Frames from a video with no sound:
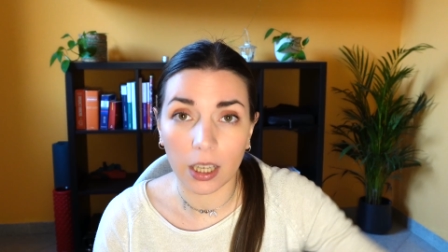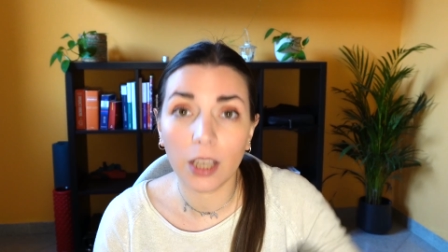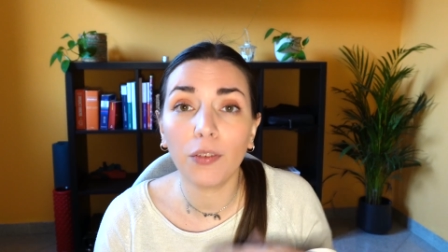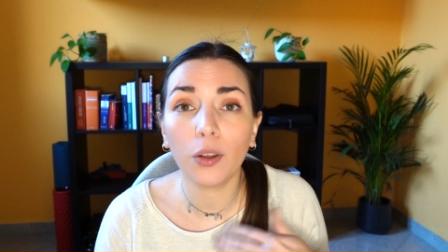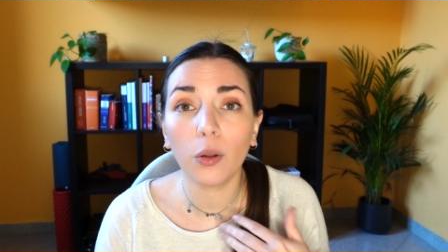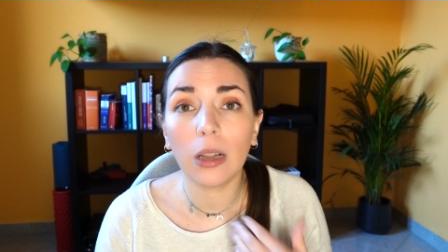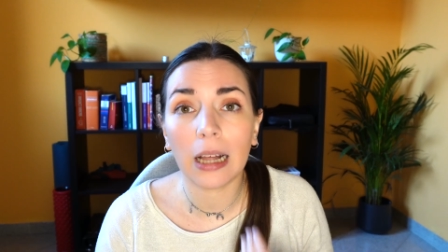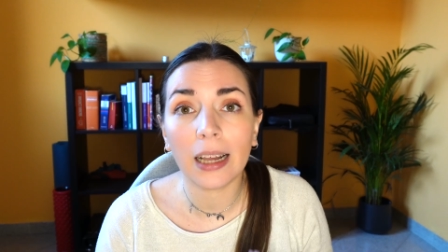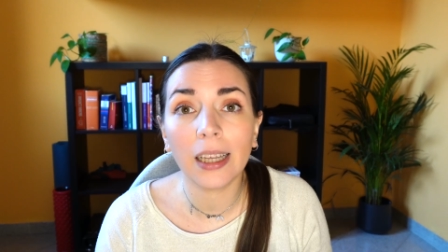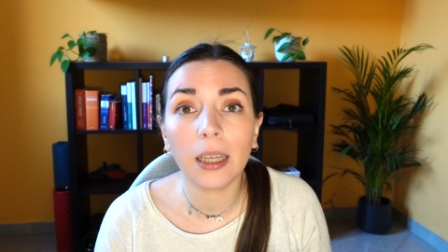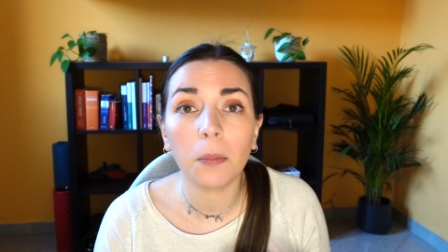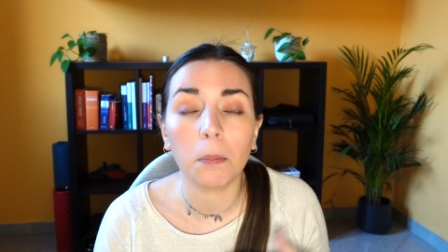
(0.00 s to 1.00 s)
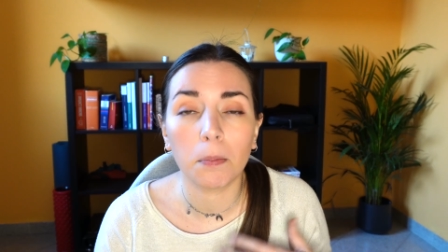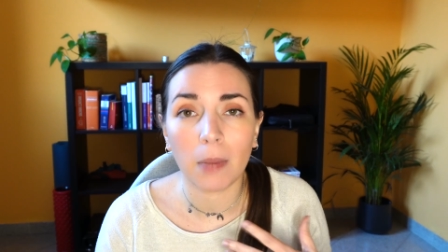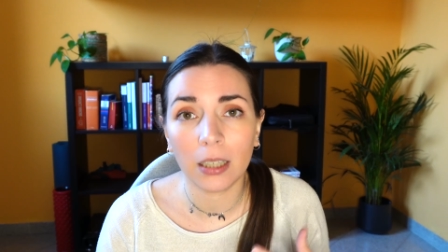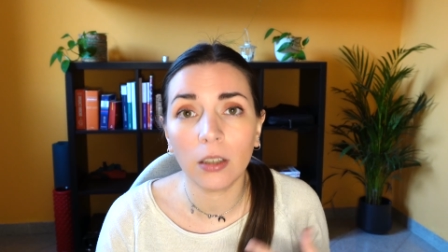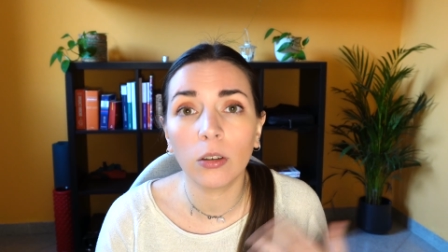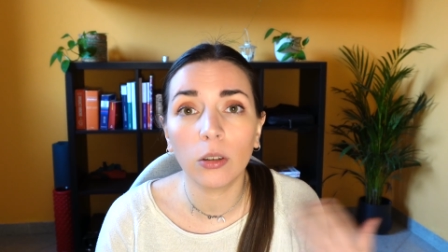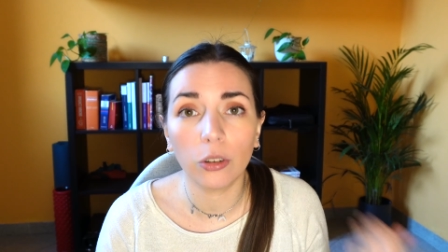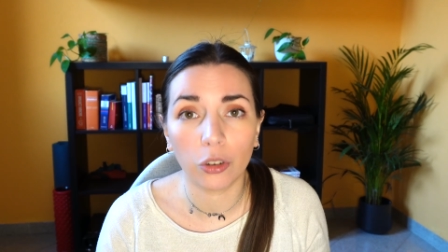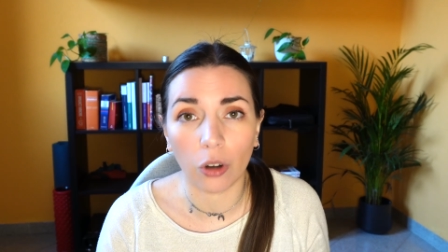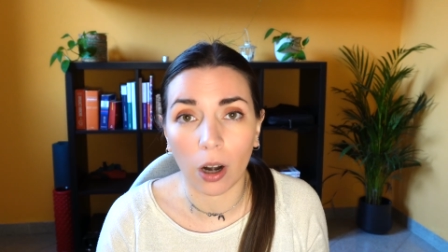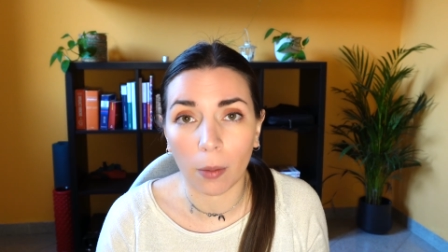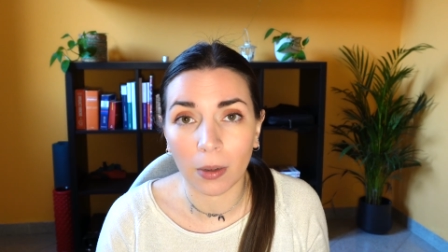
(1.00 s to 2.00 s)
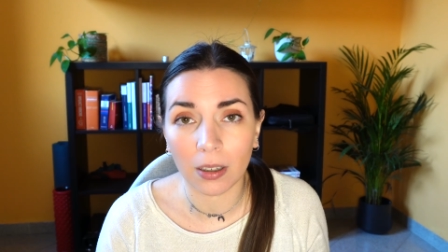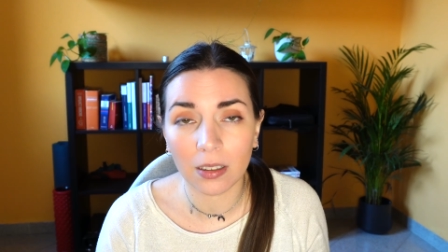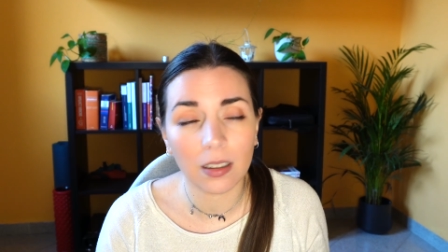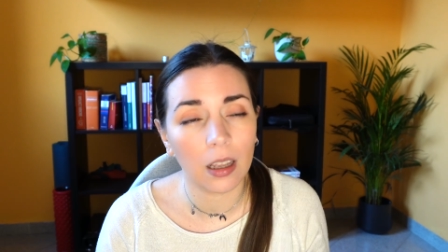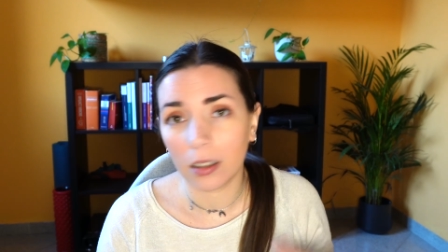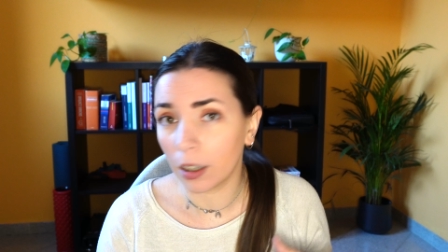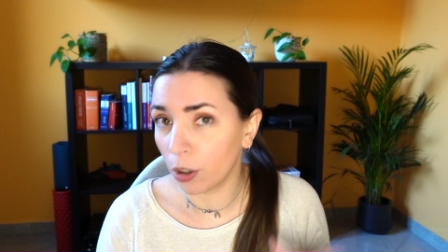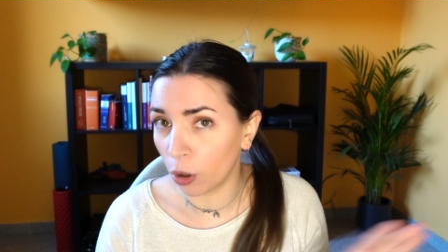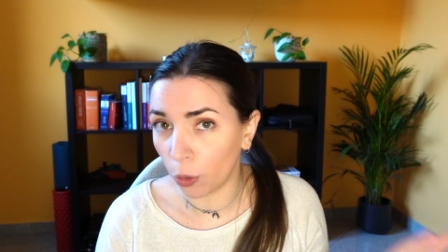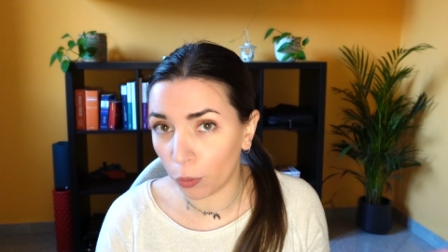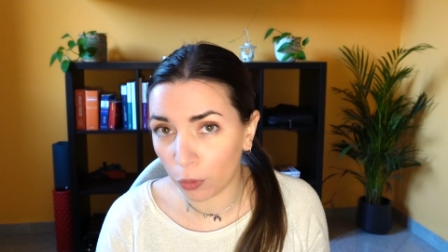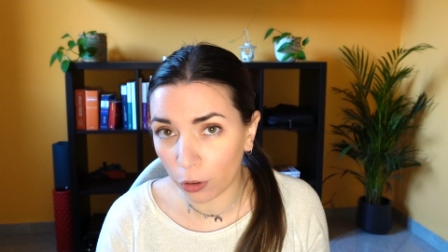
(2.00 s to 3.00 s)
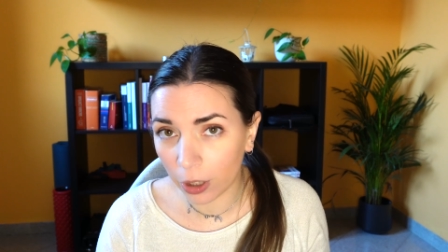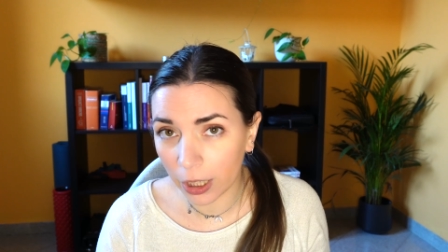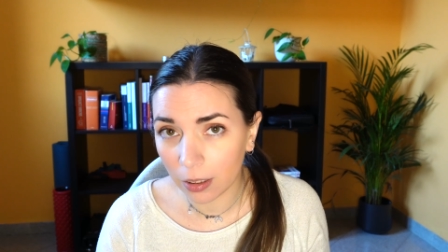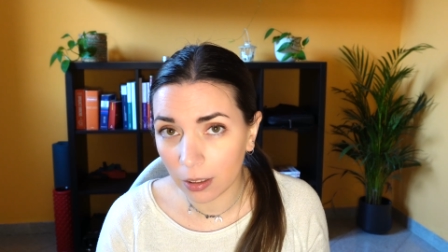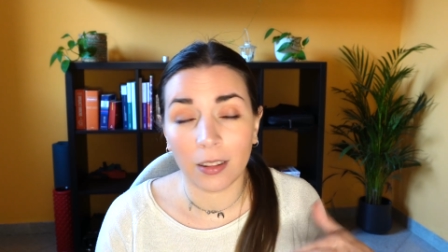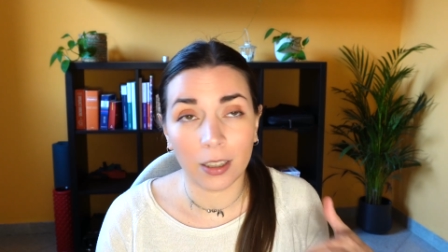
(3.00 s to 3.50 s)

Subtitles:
If you like medical dramas, then go for it.